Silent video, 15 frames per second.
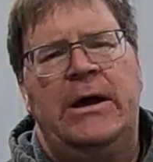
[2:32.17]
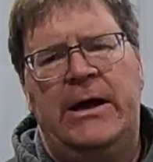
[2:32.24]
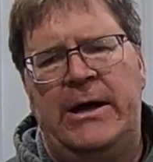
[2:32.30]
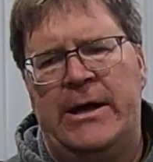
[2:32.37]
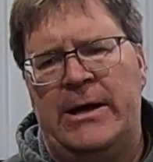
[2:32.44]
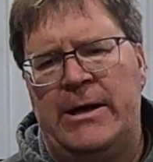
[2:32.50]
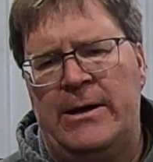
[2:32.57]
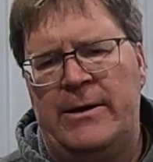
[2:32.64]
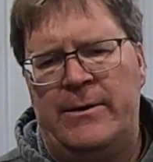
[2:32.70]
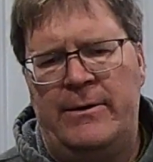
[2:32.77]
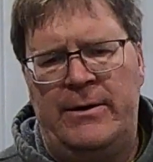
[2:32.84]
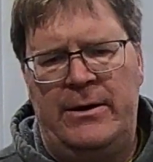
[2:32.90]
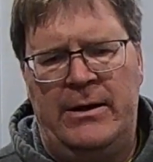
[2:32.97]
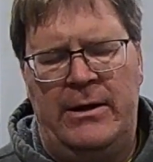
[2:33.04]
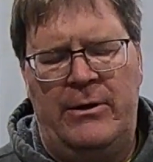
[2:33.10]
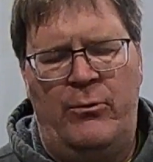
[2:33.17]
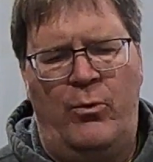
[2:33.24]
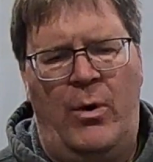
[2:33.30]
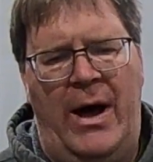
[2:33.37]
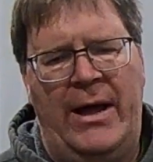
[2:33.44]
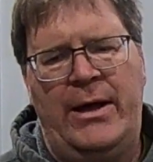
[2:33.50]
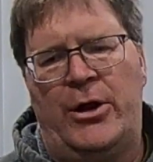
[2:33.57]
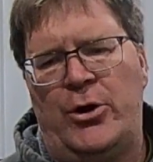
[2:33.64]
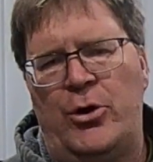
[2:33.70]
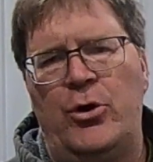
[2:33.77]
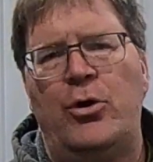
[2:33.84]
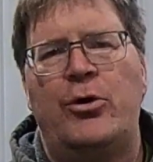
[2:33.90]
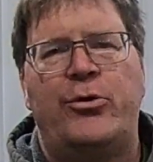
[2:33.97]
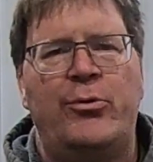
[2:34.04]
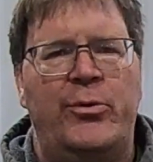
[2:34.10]
Uh, why on
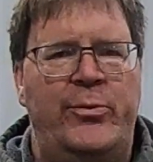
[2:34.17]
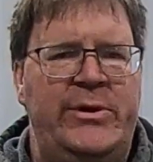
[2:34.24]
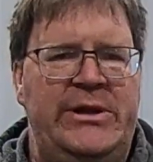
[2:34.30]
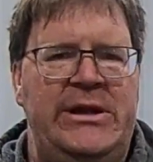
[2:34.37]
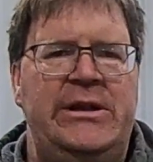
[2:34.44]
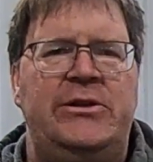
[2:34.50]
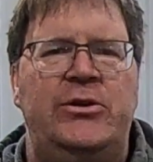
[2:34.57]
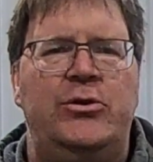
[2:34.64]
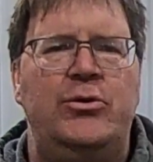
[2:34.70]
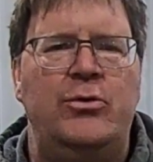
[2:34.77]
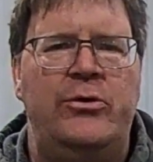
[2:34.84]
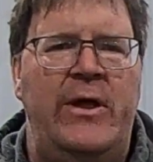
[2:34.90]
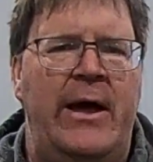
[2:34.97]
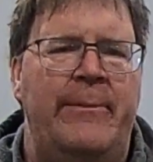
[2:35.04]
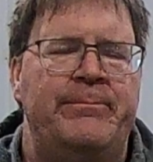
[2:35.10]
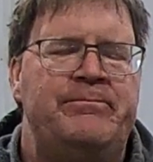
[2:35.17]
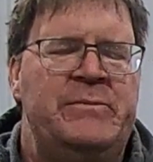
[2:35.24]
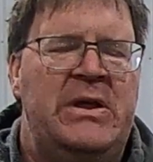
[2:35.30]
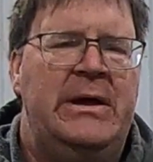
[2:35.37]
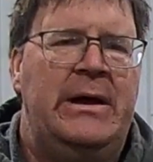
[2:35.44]
earth would we need to do them?